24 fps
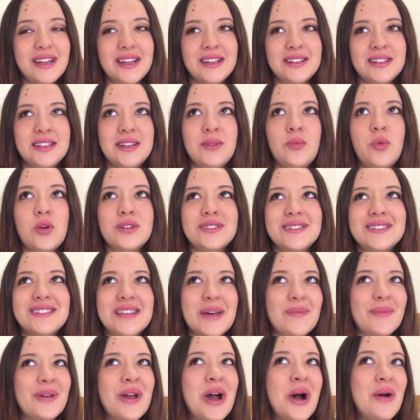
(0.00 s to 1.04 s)
It wasn't
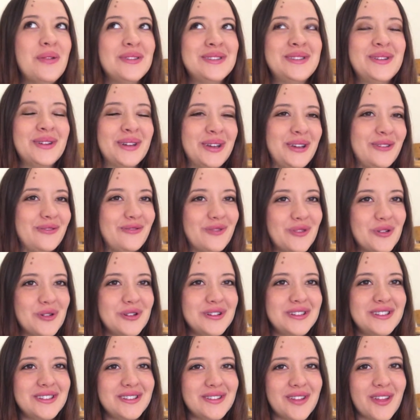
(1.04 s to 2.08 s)
something I was looking
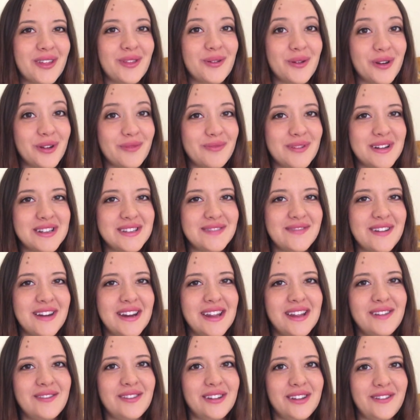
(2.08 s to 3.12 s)
forward to. The thought of
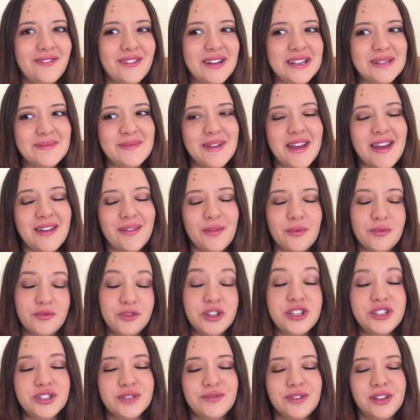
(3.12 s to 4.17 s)
breastfeeding really freaks me out.
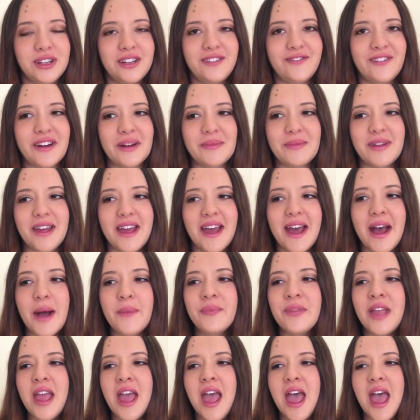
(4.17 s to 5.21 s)
Used to really freak me out.